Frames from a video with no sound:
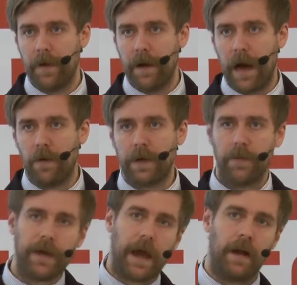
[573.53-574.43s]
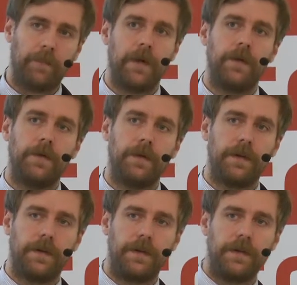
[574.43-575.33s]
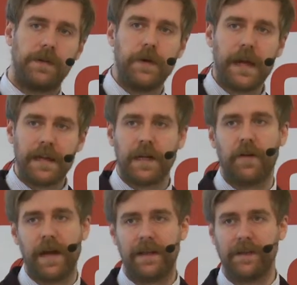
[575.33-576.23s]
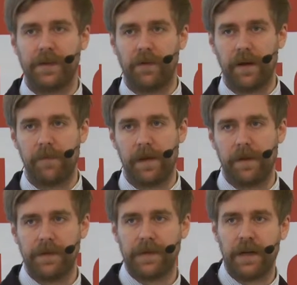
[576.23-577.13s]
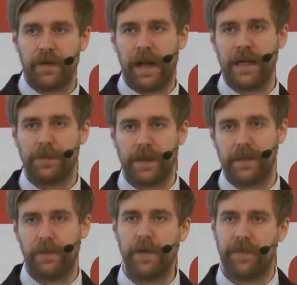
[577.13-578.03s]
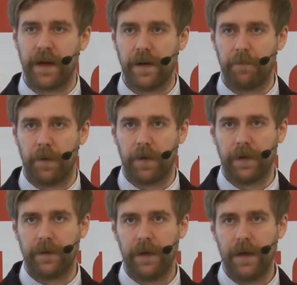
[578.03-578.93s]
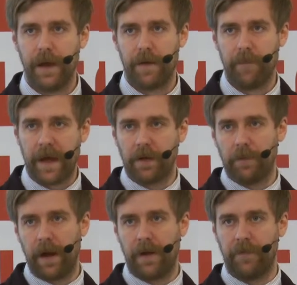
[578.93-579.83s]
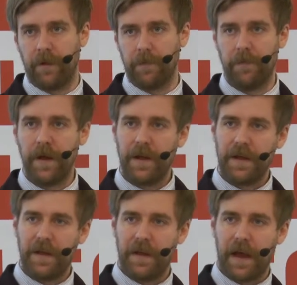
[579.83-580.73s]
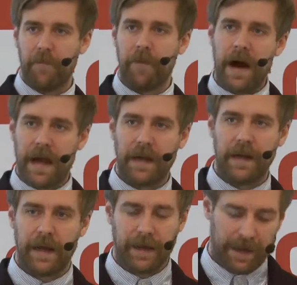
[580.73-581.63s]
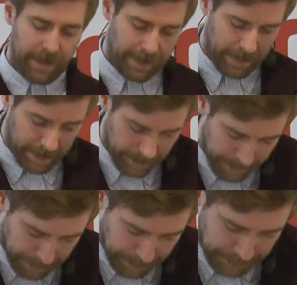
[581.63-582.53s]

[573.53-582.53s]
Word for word: How can we help you to integrate this agreement, central aspects that we find important, and make your platform abide and, and um,